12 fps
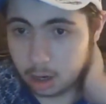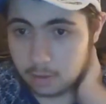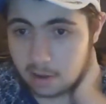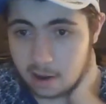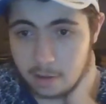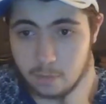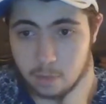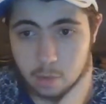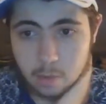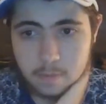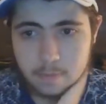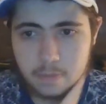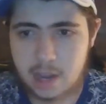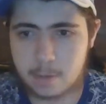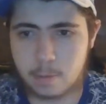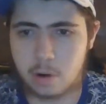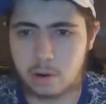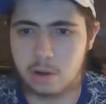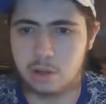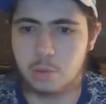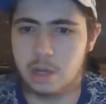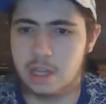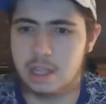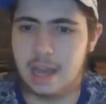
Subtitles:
Ref will make Broncos win.